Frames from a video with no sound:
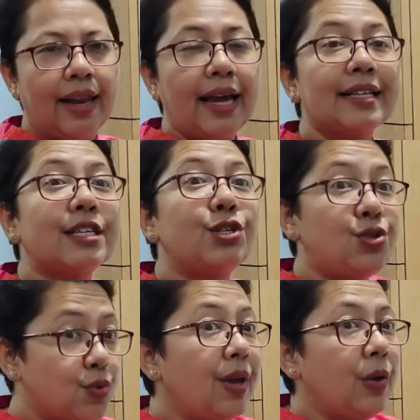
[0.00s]
Like it's a
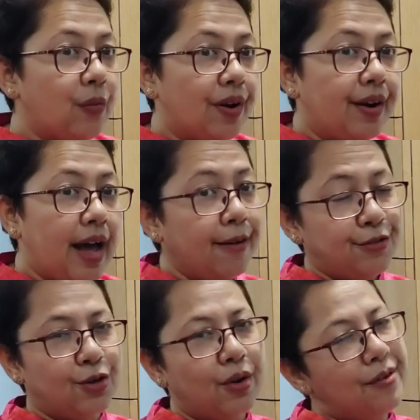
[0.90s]
doing word.
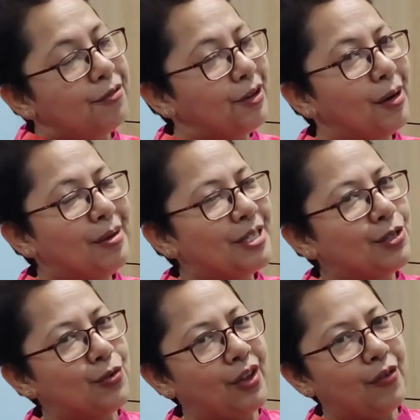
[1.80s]
After all, the verb is
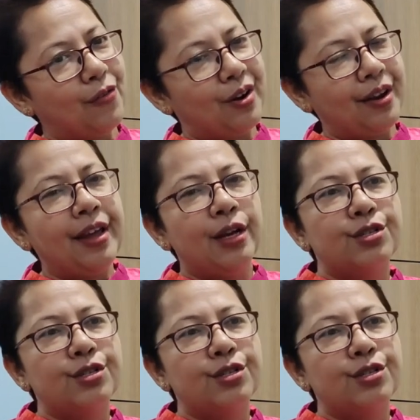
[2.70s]
a doing word.